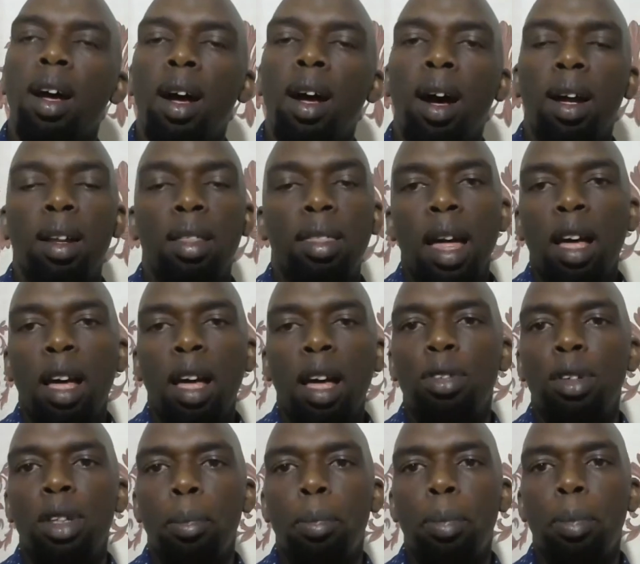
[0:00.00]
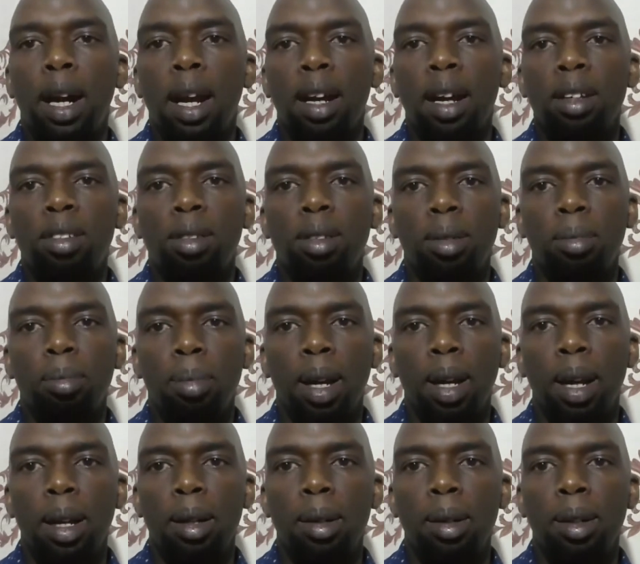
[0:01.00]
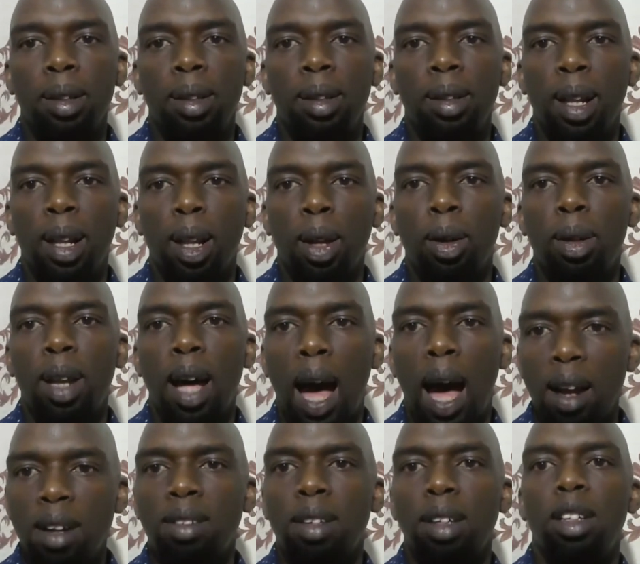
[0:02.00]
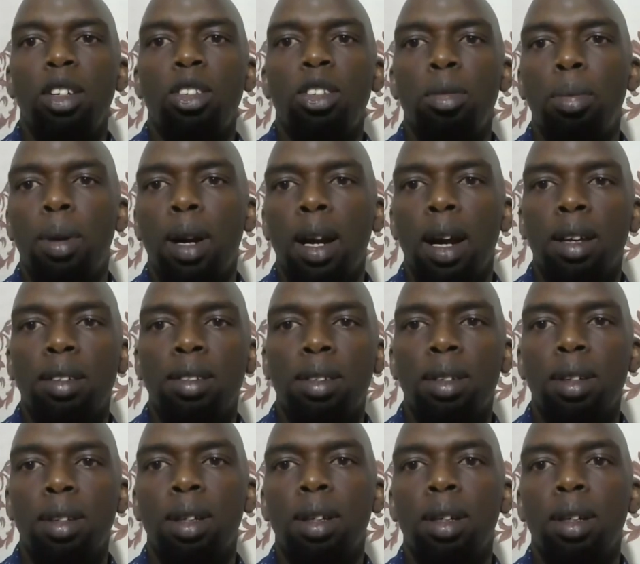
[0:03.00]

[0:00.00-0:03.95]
And thanks for the prayers. May the Lord answer these prayers.